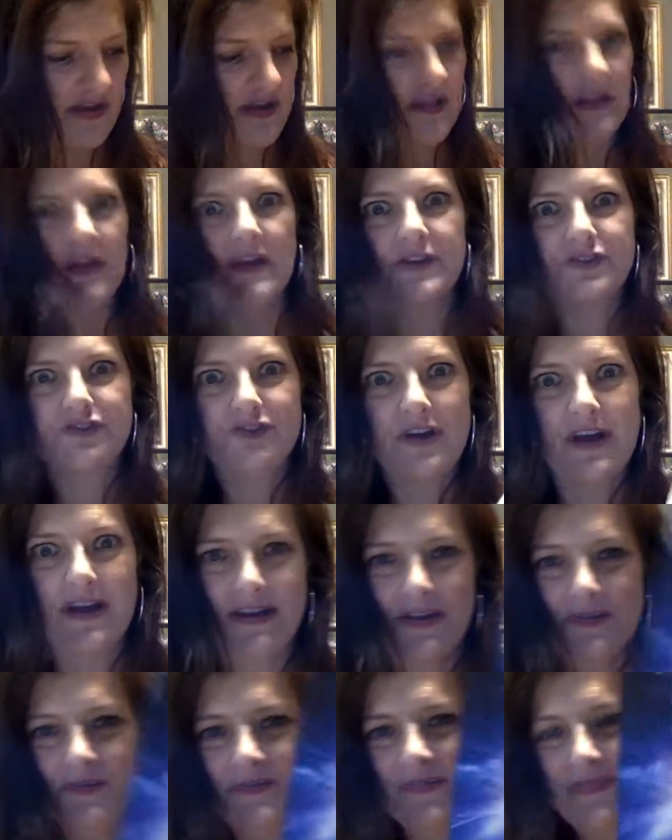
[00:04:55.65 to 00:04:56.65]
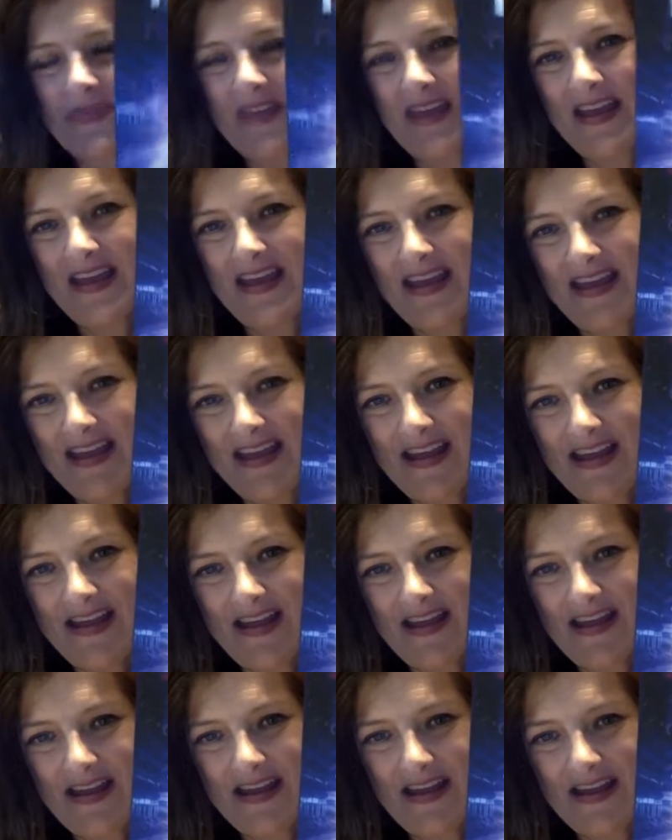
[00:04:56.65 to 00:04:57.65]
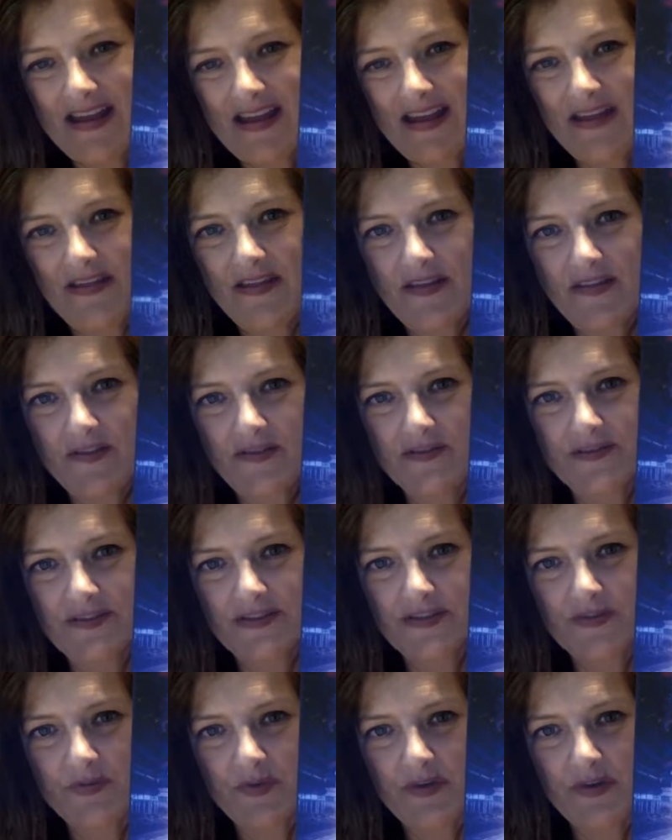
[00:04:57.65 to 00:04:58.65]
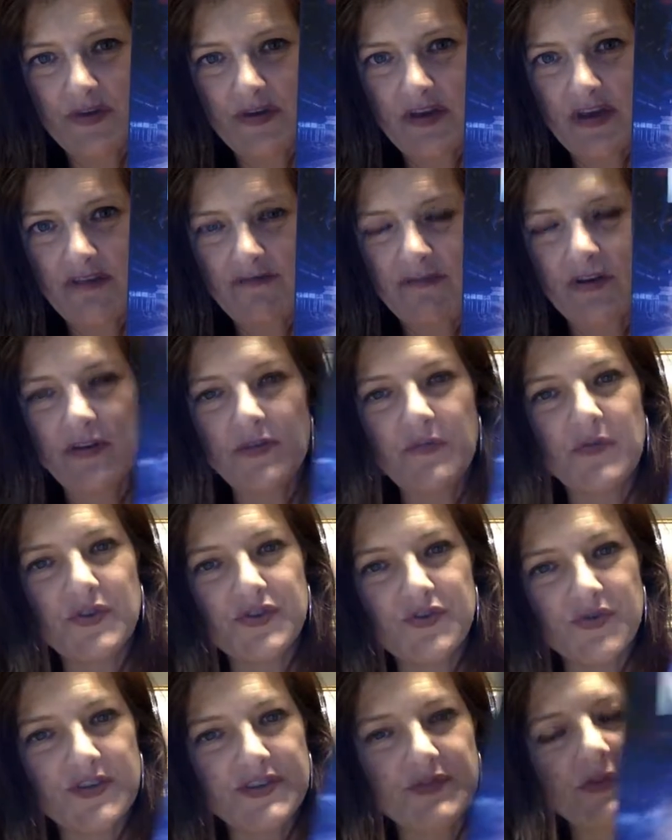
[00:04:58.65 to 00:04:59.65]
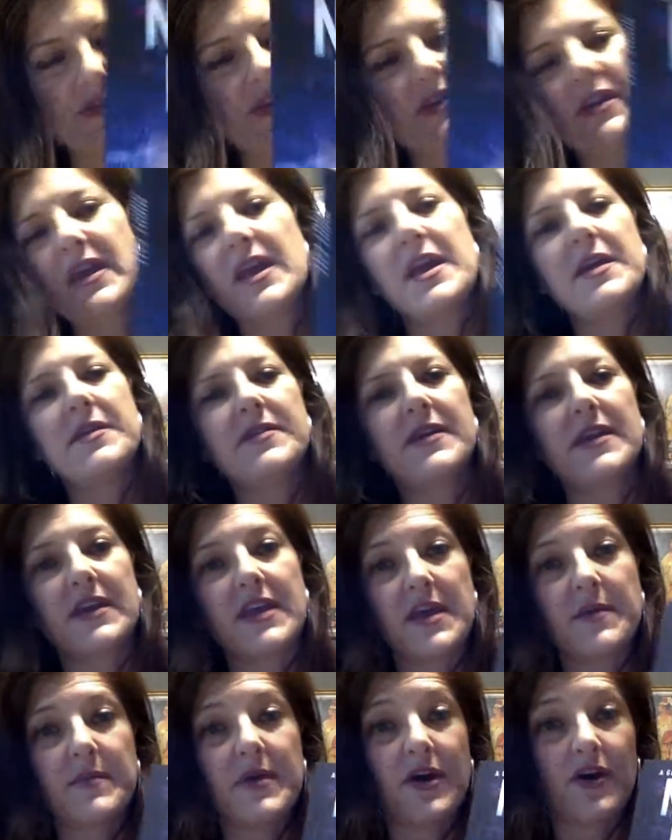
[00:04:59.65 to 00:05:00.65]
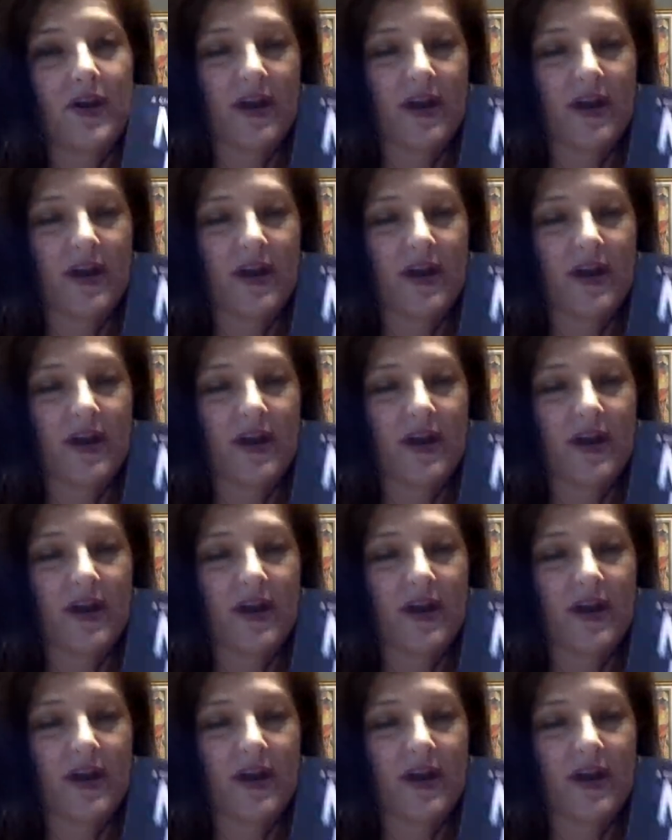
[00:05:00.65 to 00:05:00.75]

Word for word: I lost track. And then there's this one, Nightfall, the most recent one that came, that came out.